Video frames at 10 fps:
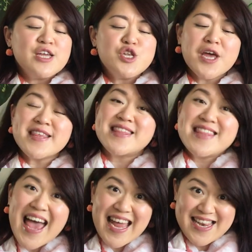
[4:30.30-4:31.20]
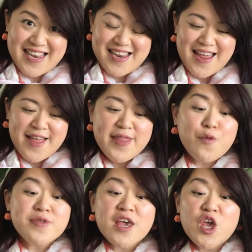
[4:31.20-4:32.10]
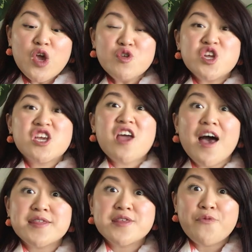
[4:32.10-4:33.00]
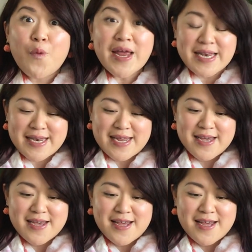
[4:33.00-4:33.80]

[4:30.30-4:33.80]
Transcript: Just then, there was a huge gust of wind.